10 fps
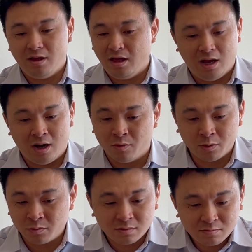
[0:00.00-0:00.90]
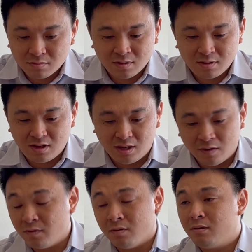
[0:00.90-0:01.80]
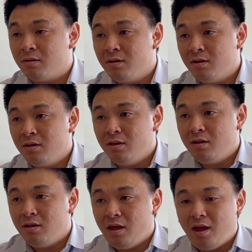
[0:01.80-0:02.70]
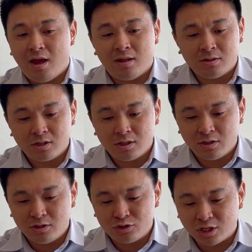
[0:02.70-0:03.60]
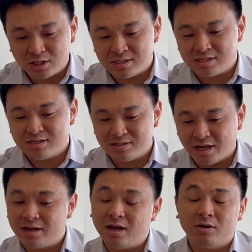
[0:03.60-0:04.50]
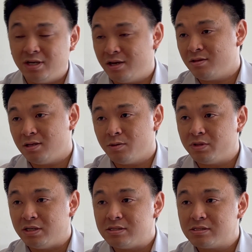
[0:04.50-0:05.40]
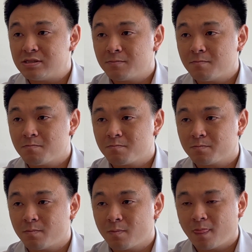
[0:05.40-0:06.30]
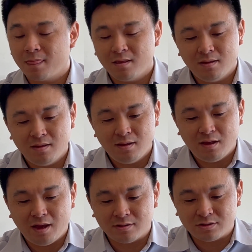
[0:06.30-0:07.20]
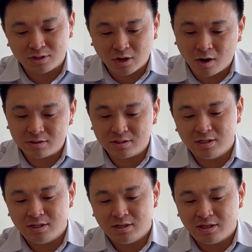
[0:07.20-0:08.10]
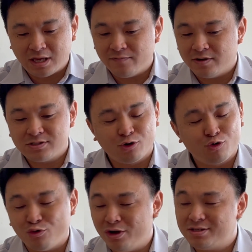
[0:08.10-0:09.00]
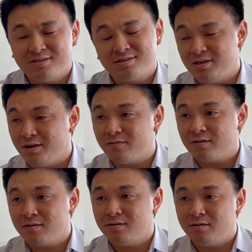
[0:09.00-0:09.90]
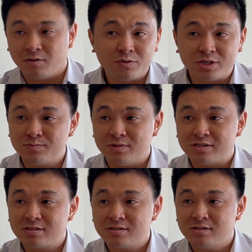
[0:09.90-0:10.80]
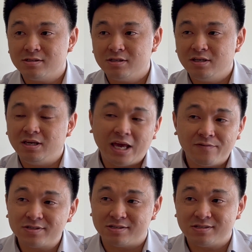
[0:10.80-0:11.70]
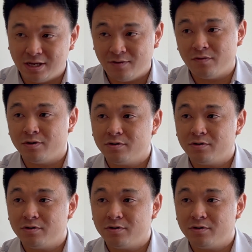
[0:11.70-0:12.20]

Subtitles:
our own evil. And Jesus died our death in our place. And God gave us the greatest gift on Christmas. He gave us a Savior,